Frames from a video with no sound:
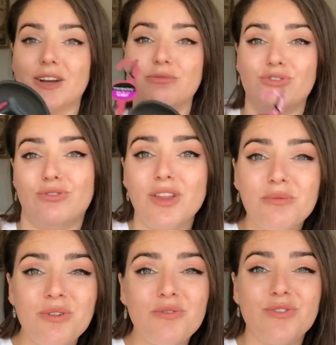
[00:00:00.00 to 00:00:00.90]
I will try them
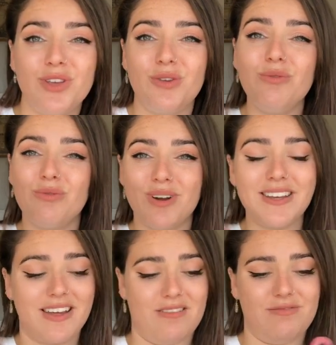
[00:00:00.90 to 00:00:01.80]
on for you right
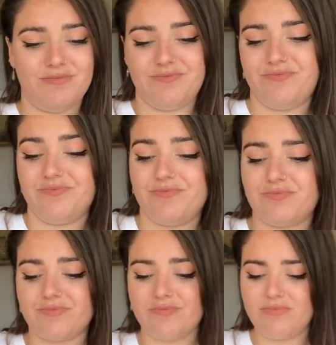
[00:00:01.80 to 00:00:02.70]

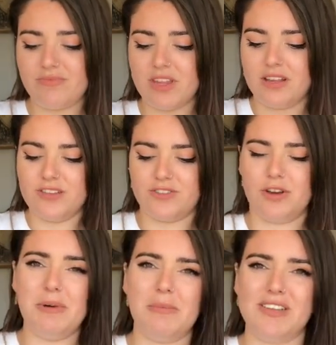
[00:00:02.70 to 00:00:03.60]
now. Sorry
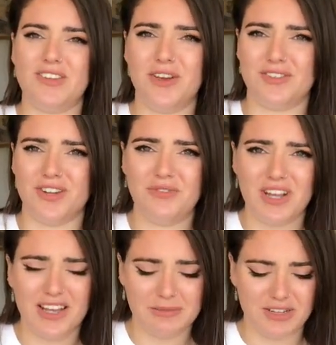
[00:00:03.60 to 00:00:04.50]
about my toes. I don't really
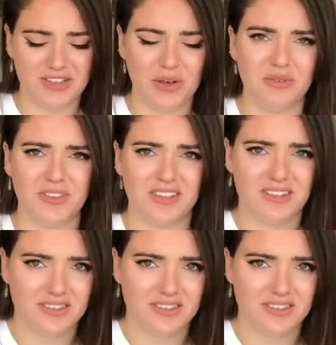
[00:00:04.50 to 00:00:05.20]
like getting my toes in this,